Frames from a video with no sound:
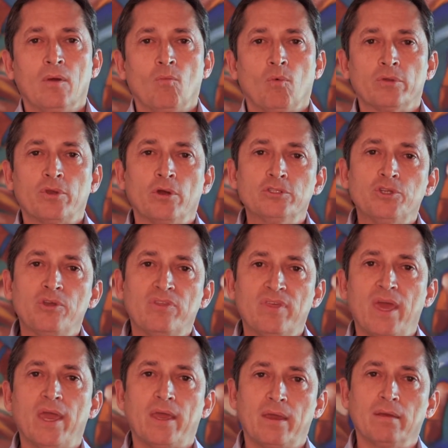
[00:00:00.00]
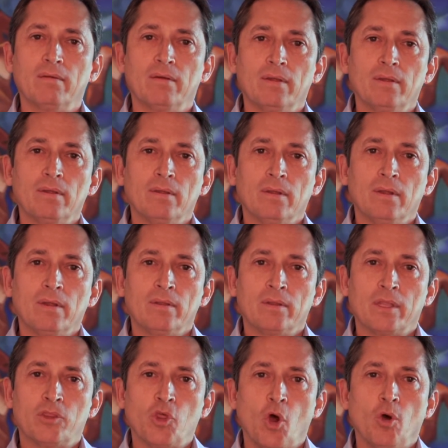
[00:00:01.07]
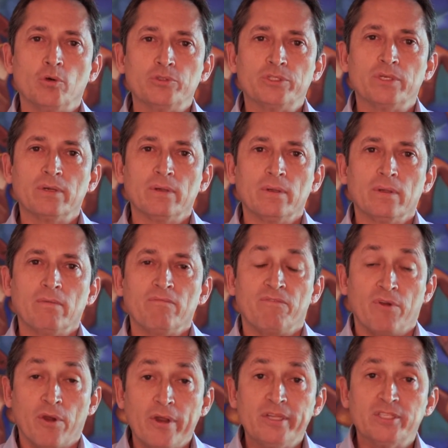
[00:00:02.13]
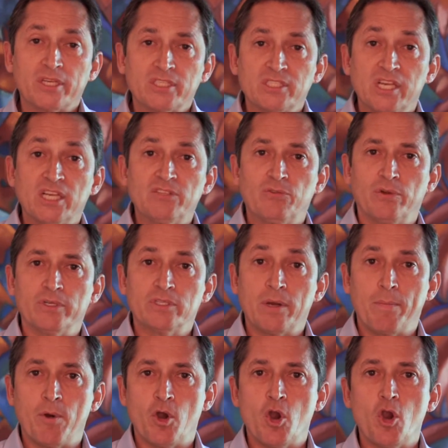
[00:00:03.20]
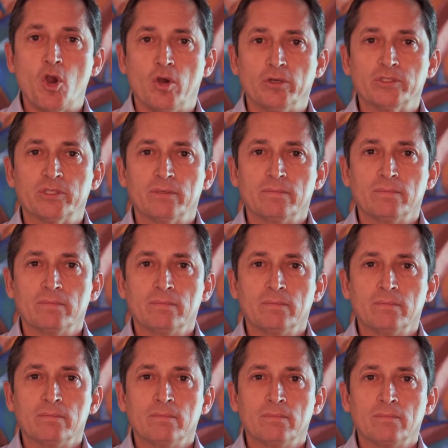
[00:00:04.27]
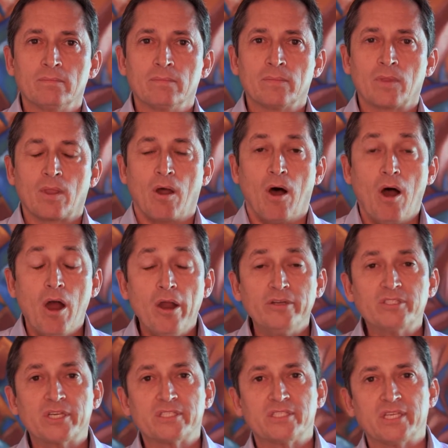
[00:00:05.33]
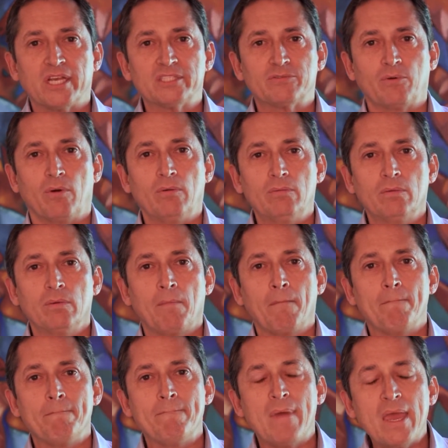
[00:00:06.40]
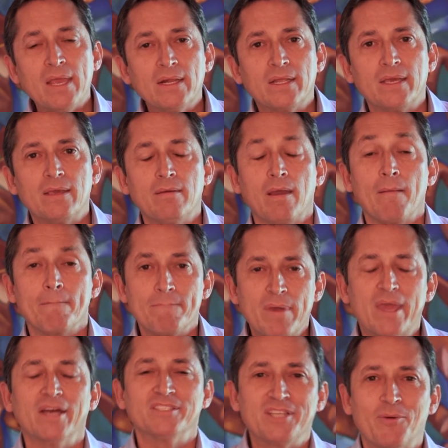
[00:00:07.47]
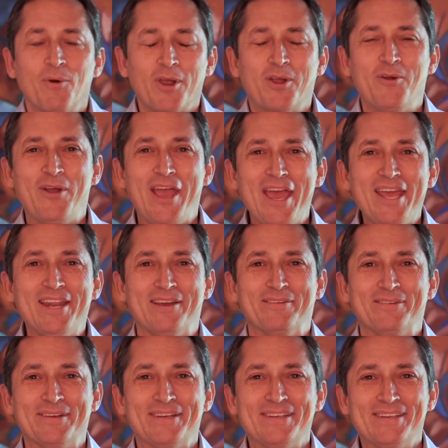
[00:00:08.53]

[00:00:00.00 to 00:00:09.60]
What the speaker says: well, don't you think that those very successful entrepreneurs are successful mainly because they were creative?